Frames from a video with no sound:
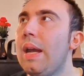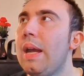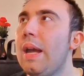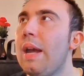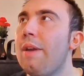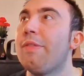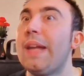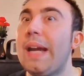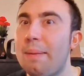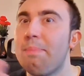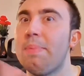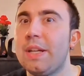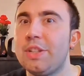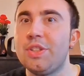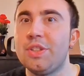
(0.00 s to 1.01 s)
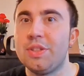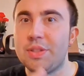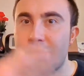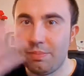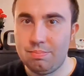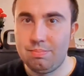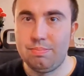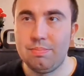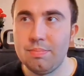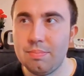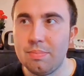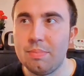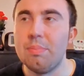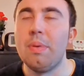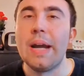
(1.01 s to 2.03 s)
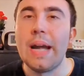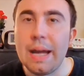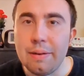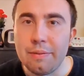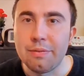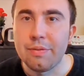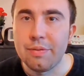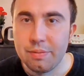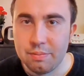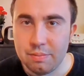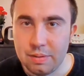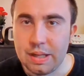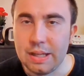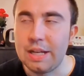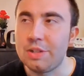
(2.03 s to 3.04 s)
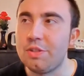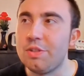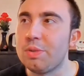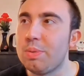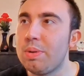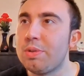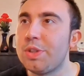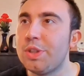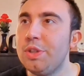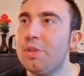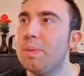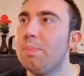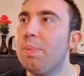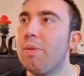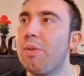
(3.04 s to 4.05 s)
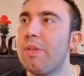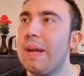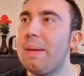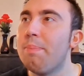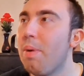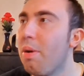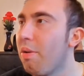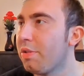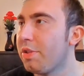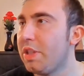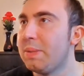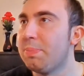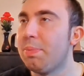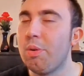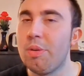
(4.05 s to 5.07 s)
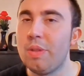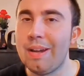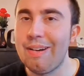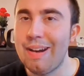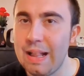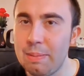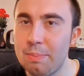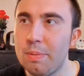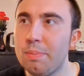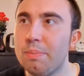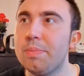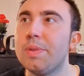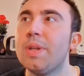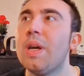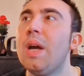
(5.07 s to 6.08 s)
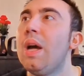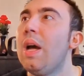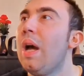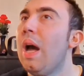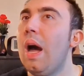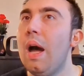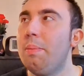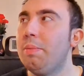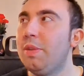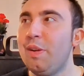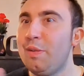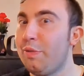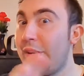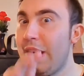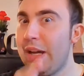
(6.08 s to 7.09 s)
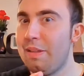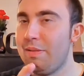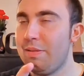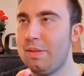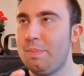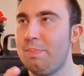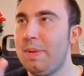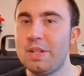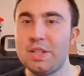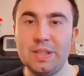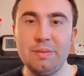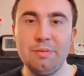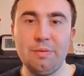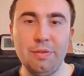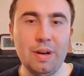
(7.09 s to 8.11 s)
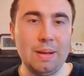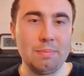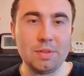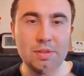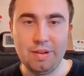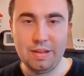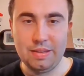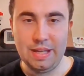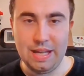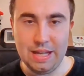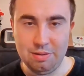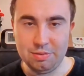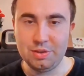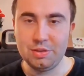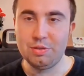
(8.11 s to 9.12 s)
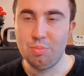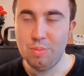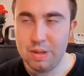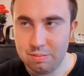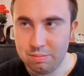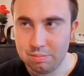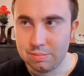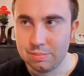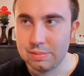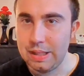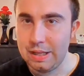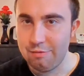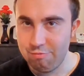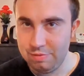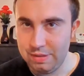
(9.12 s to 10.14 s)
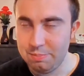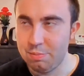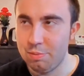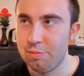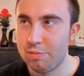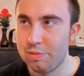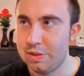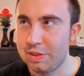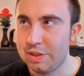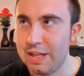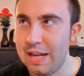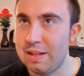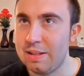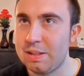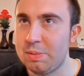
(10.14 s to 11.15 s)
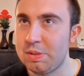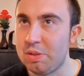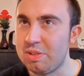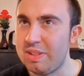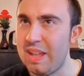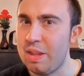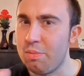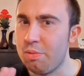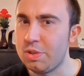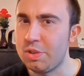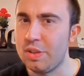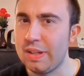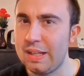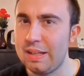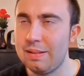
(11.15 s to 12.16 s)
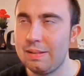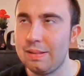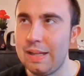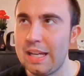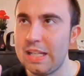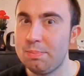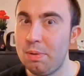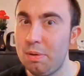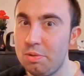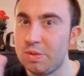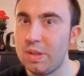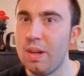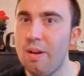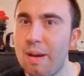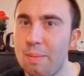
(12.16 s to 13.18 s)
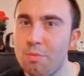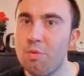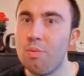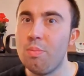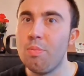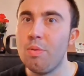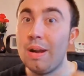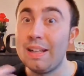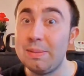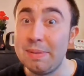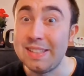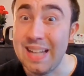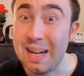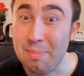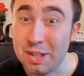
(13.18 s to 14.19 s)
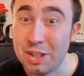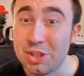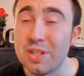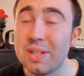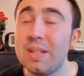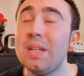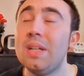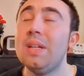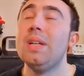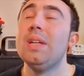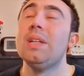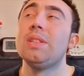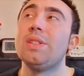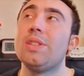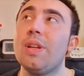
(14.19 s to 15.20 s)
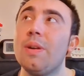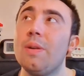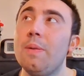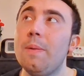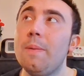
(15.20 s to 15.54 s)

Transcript: they have pictures might have a collection as well, so you can borrow their boxes, borrow their albums, and don't forget the pictures in frames around the house as well. They're really important to scan, especially because they're the ones that get exposed to light, more likely to be damaged. So